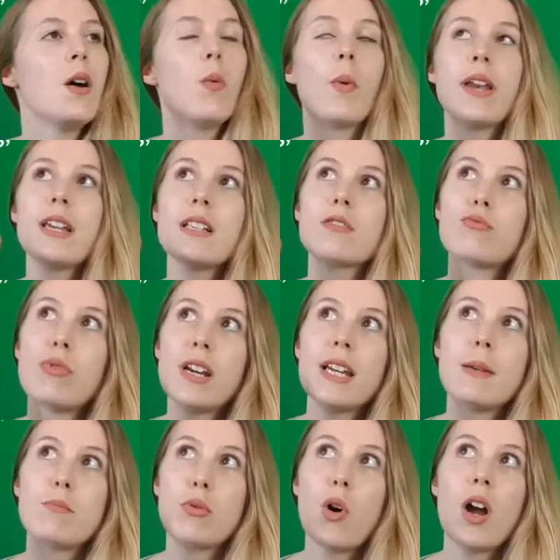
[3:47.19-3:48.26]
When it's
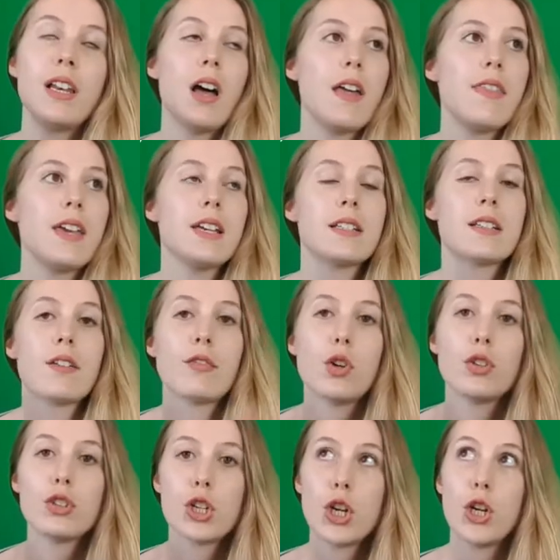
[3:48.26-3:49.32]
really bright like this, I've
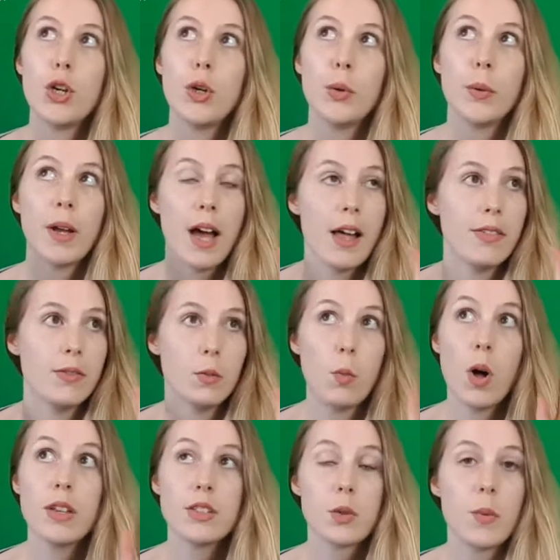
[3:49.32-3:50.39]
got 2 and
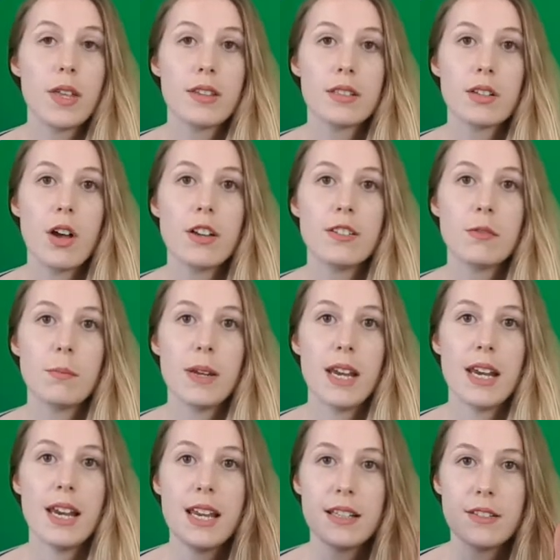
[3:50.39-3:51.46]
1 to either side of
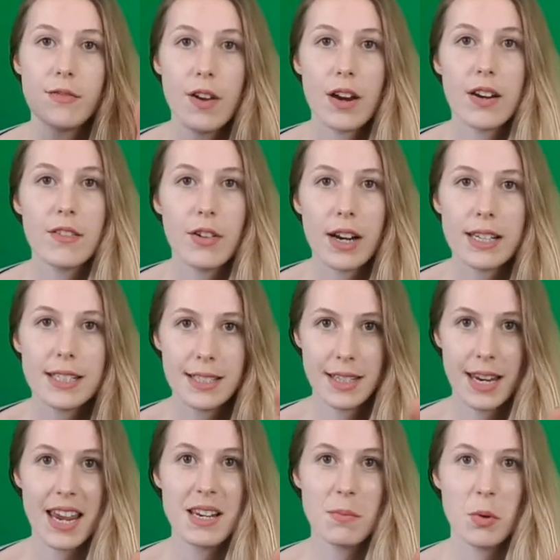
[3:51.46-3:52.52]
me, it's very, very
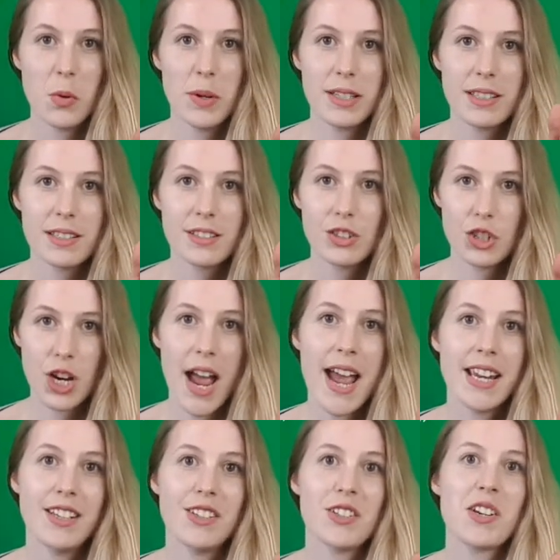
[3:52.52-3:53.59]
stable, it doesn't
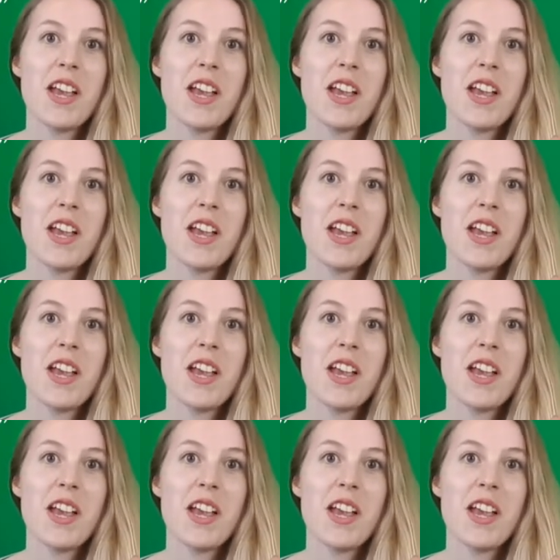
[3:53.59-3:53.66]
change.